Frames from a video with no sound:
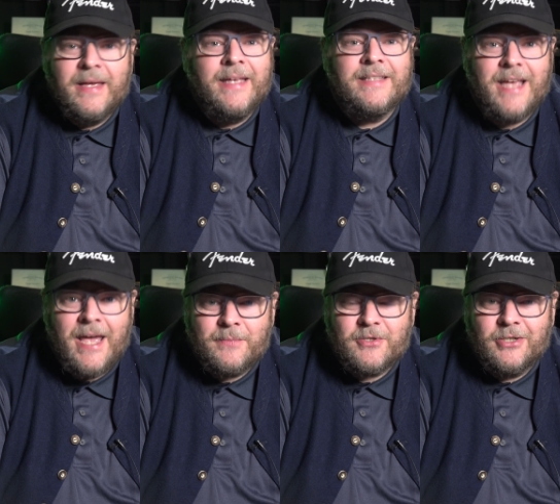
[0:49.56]
It's
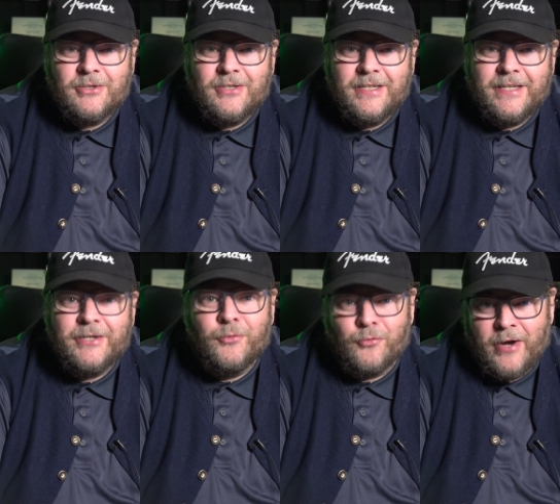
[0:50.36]
absolutely
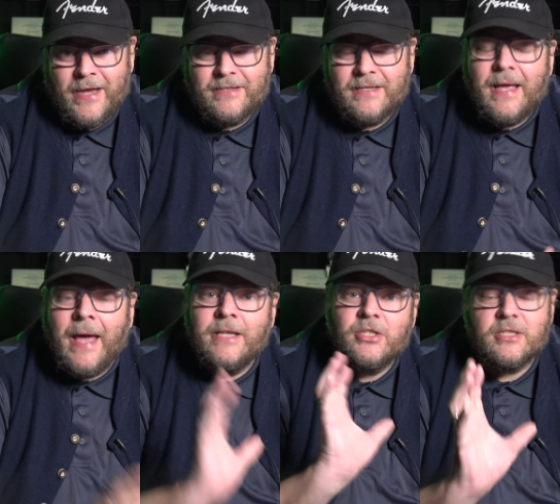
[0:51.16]
great.
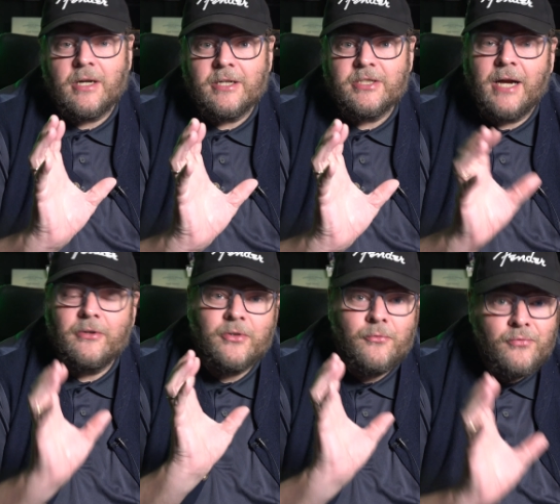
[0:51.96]
And it starts
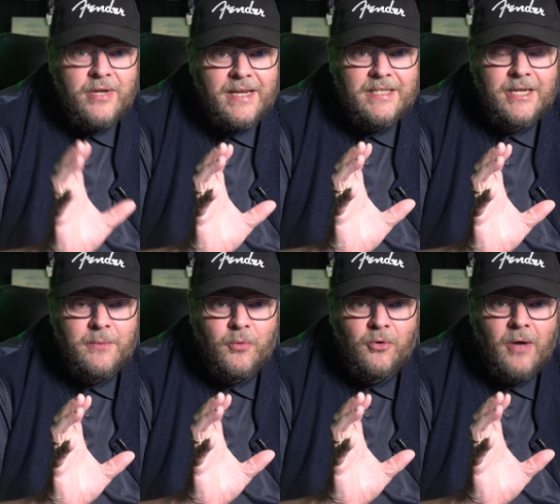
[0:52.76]
out really
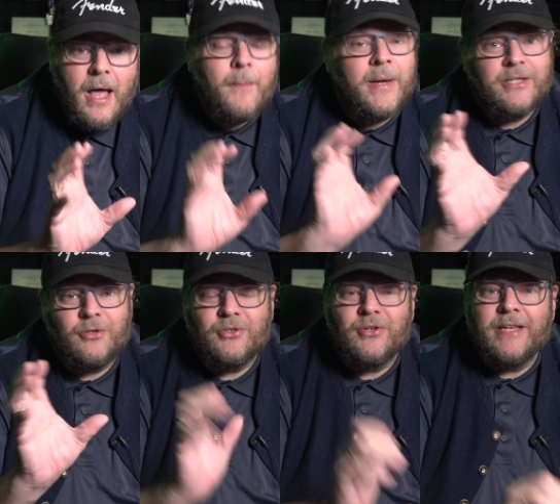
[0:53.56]
simple, but it
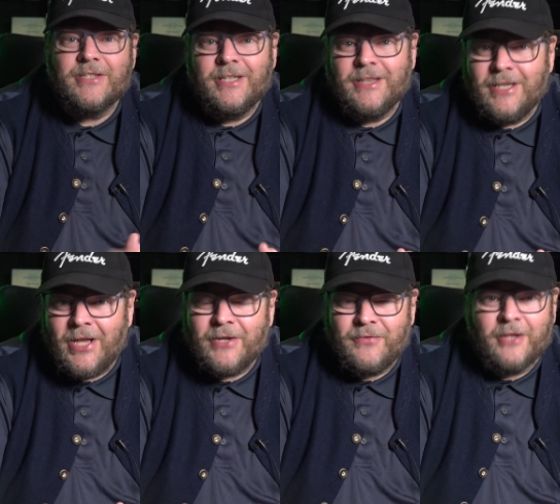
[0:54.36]
also has a
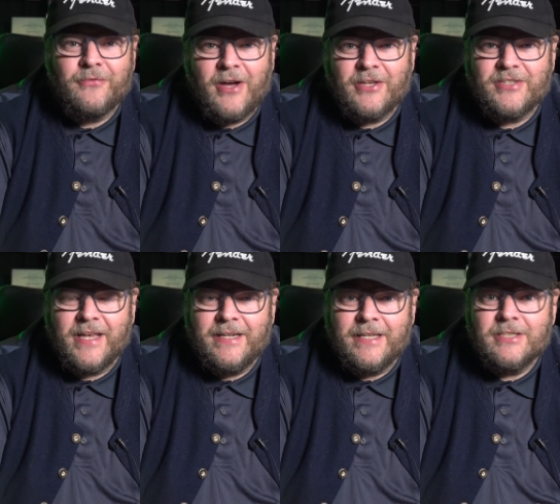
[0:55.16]
lot of advanced
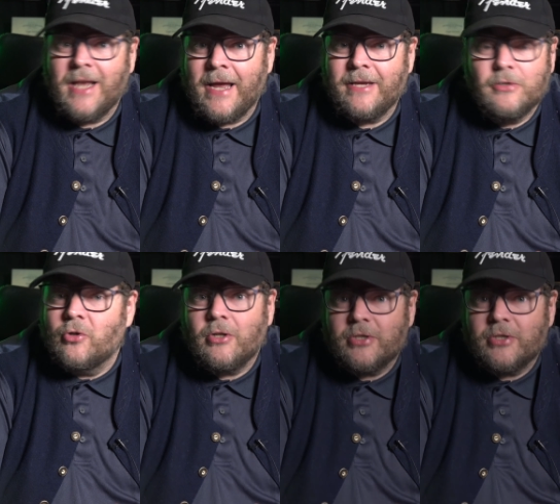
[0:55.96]
techniques like color